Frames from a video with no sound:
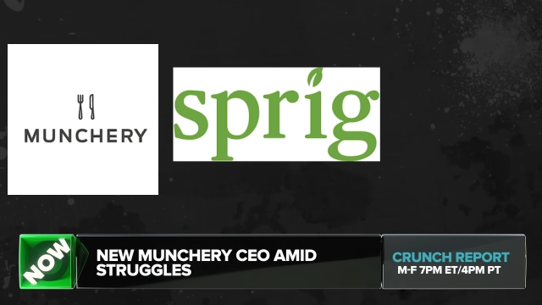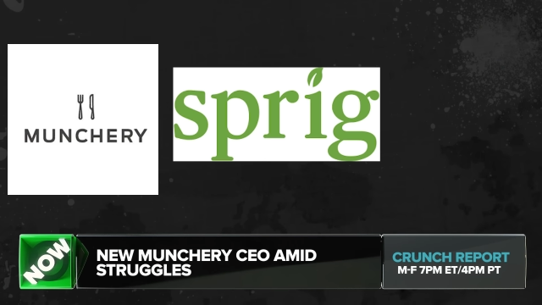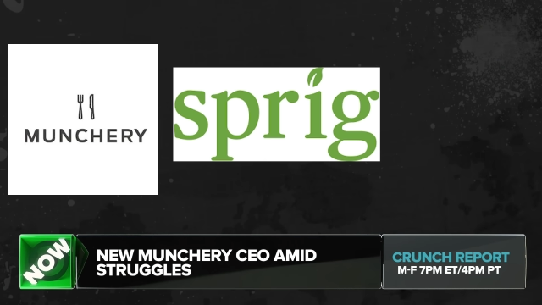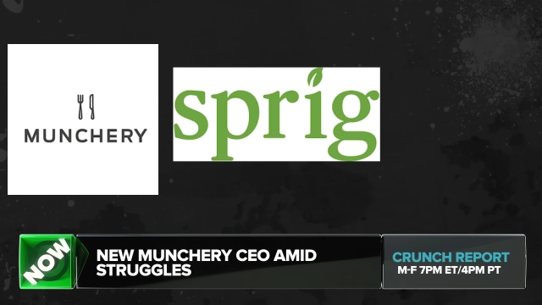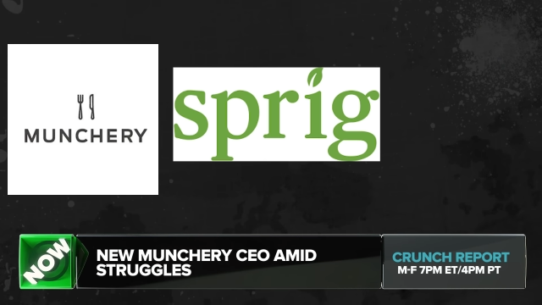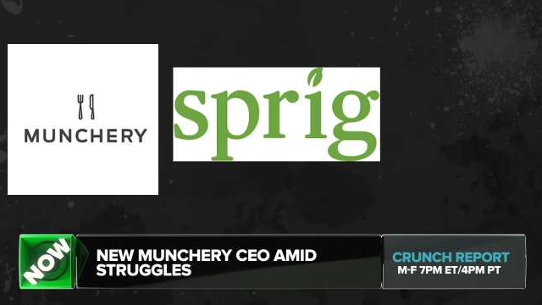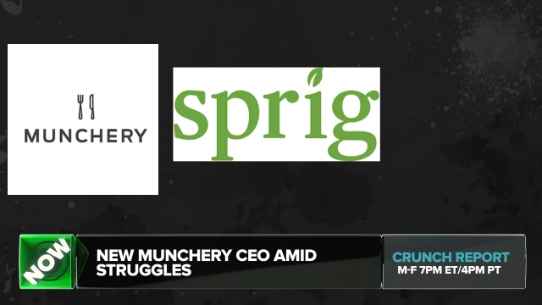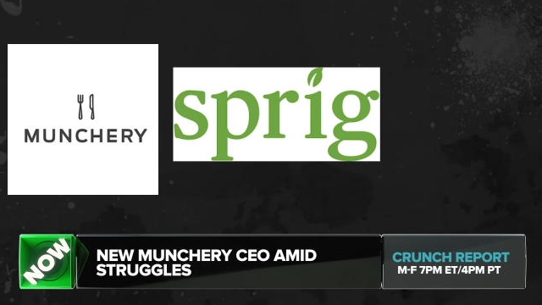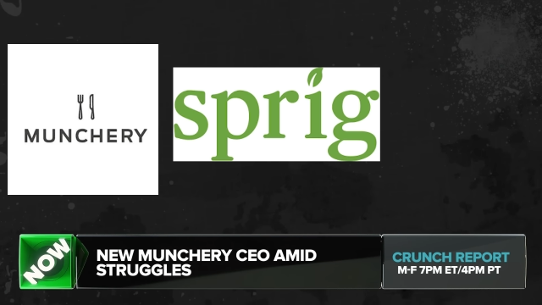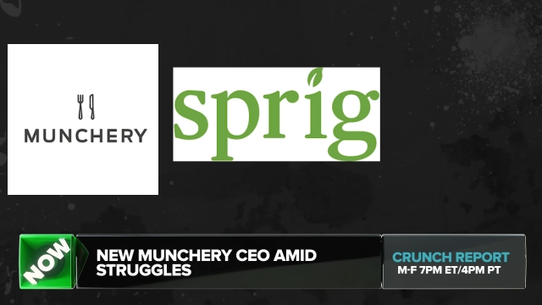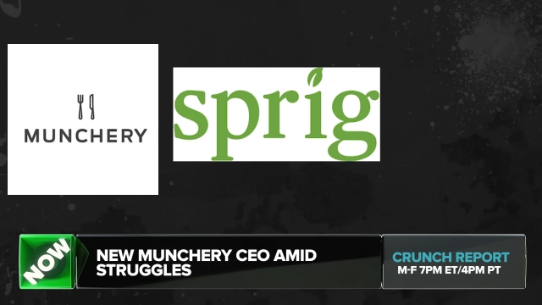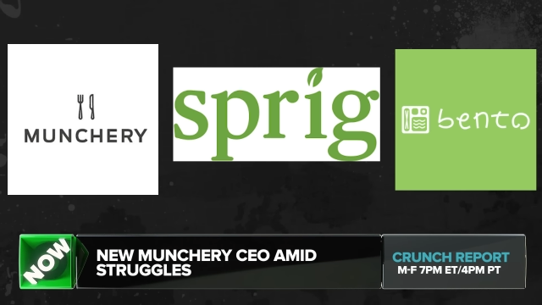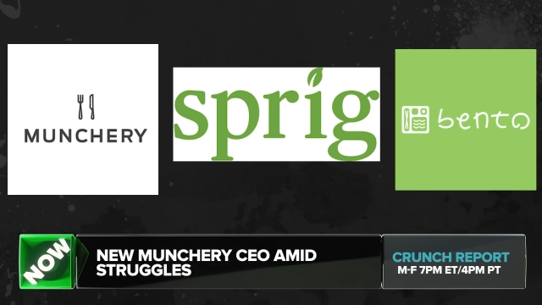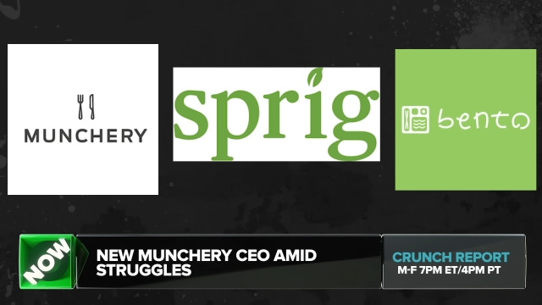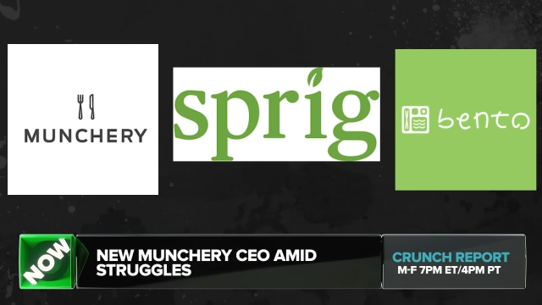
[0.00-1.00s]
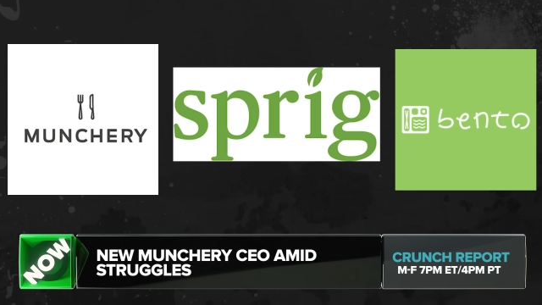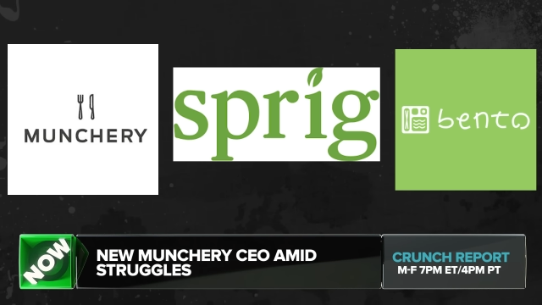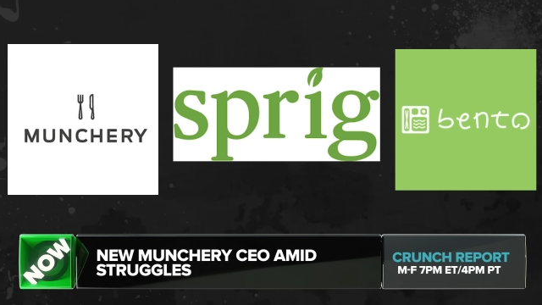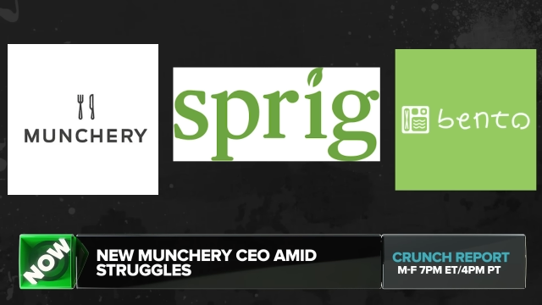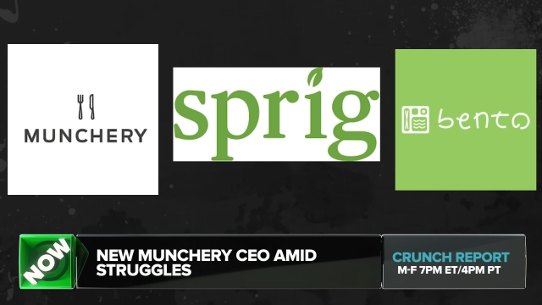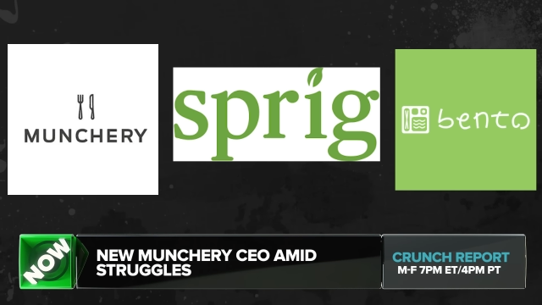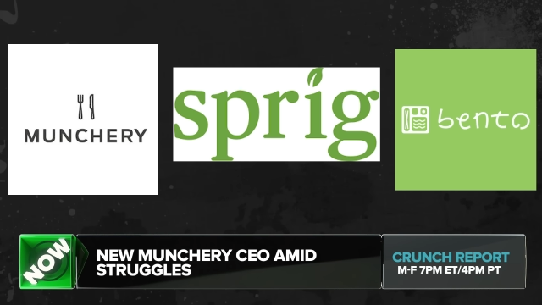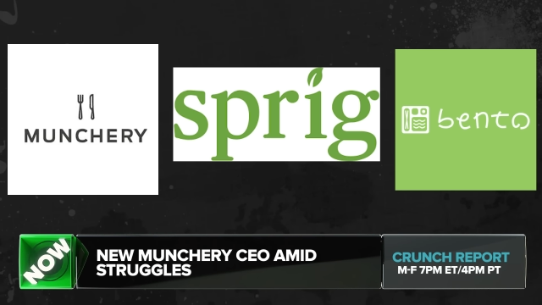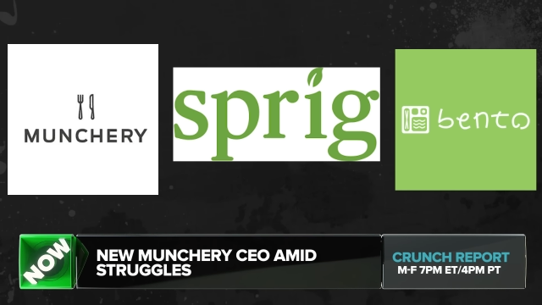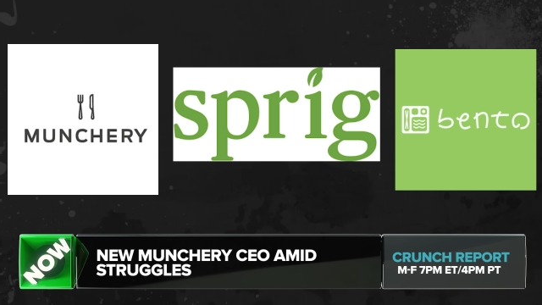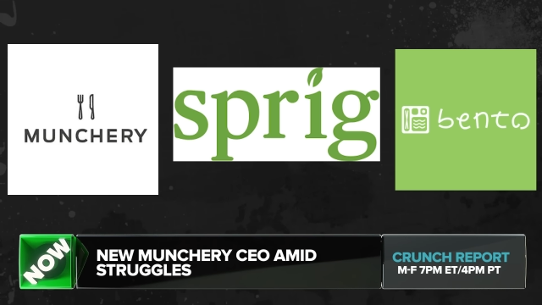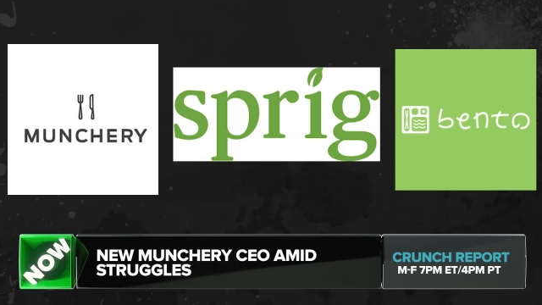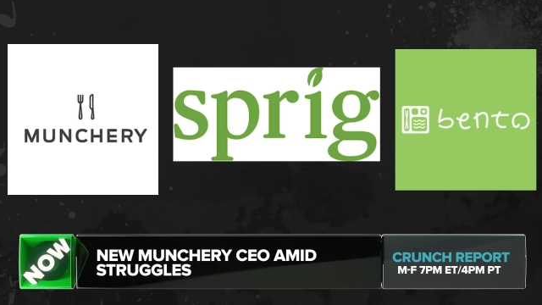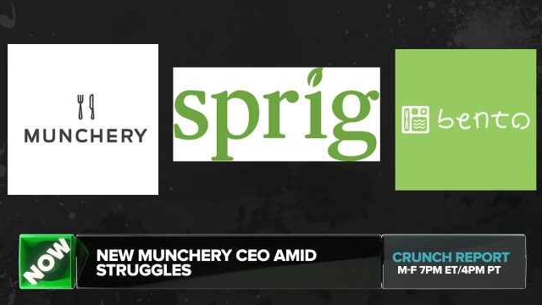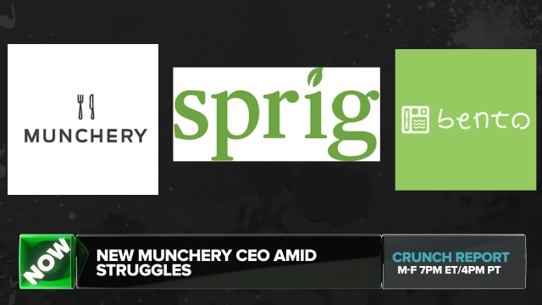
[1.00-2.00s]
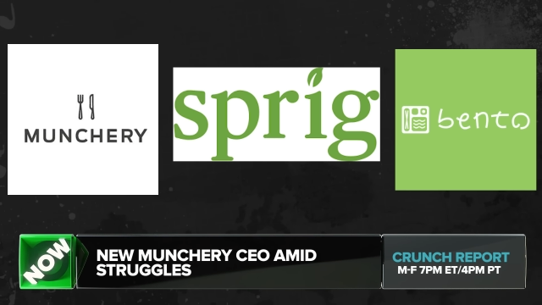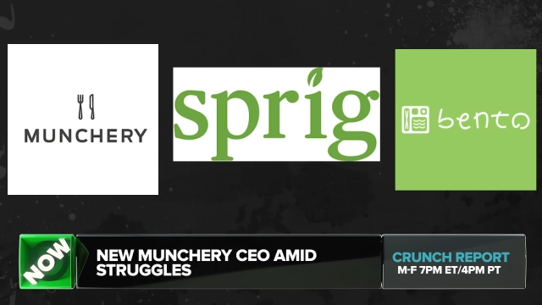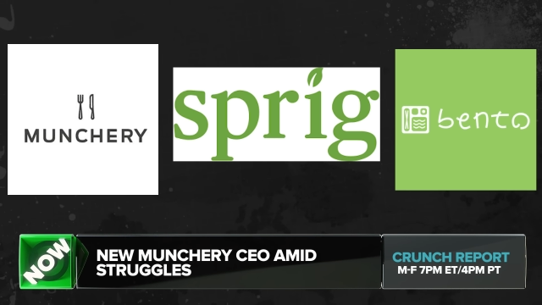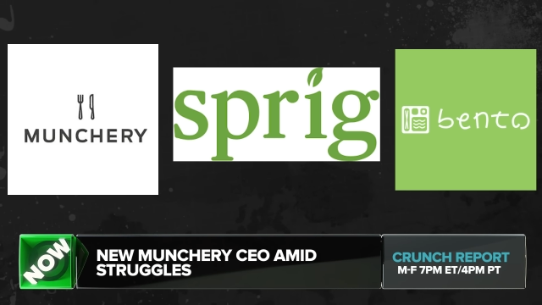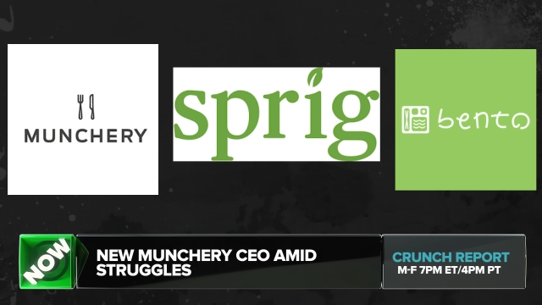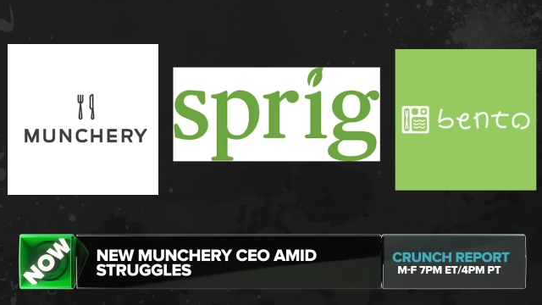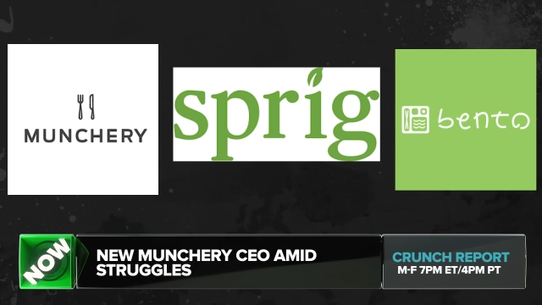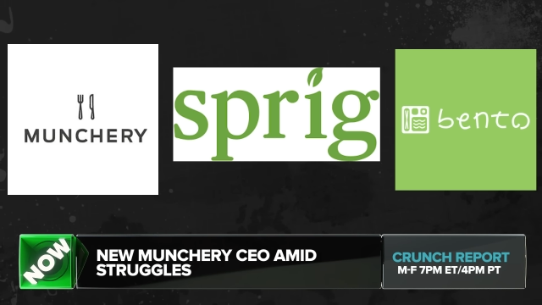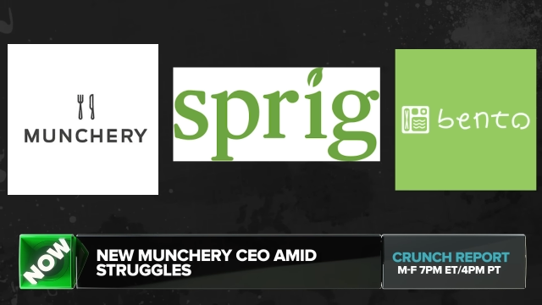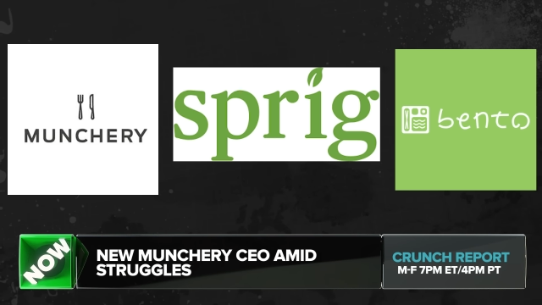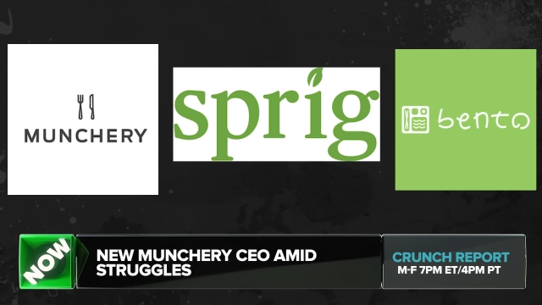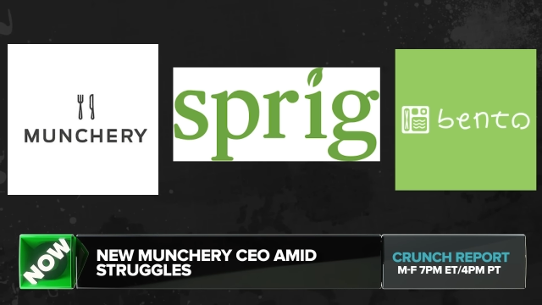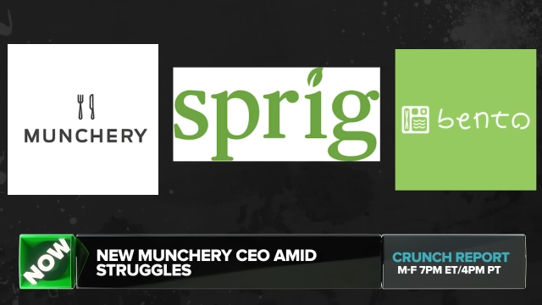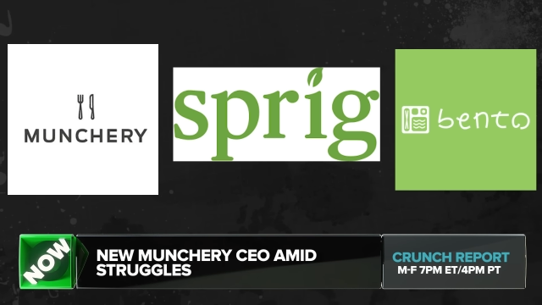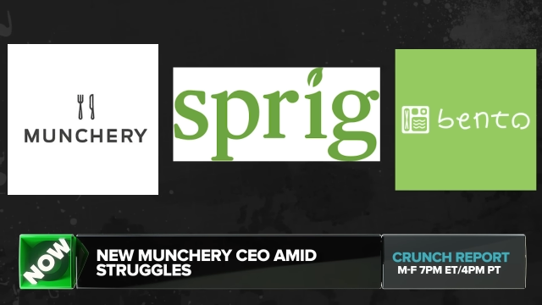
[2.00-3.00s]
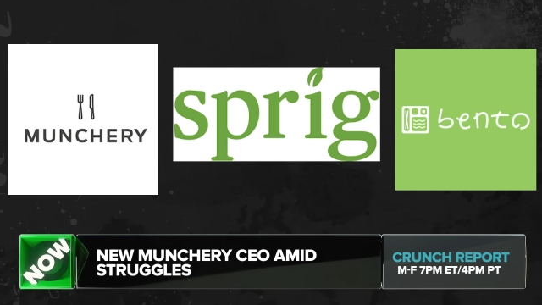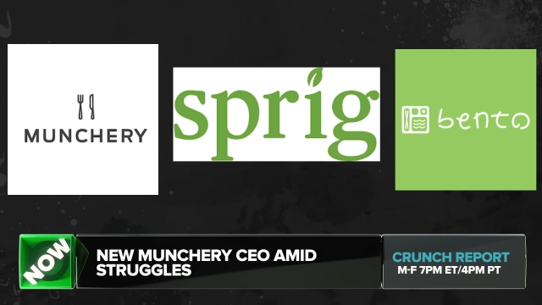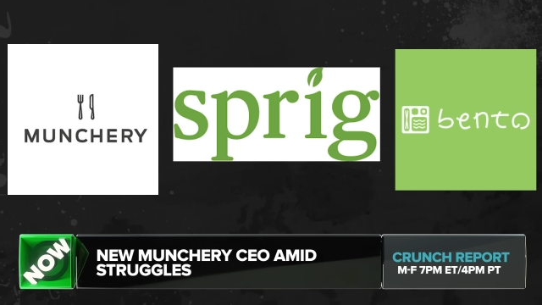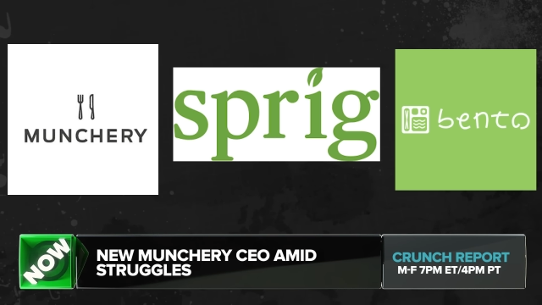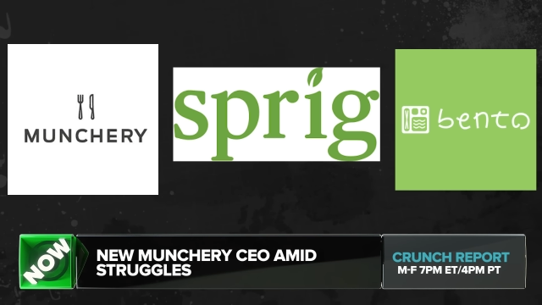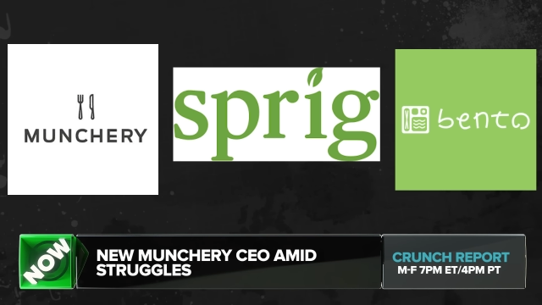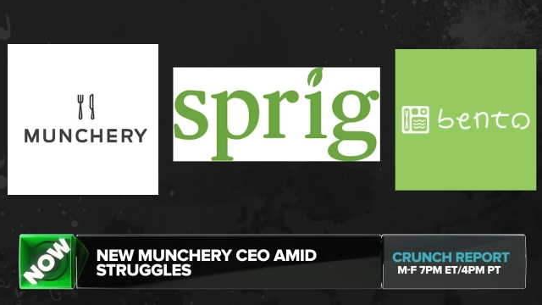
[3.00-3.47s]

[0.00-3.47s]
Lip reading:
No face is visible, so there are no lips to read.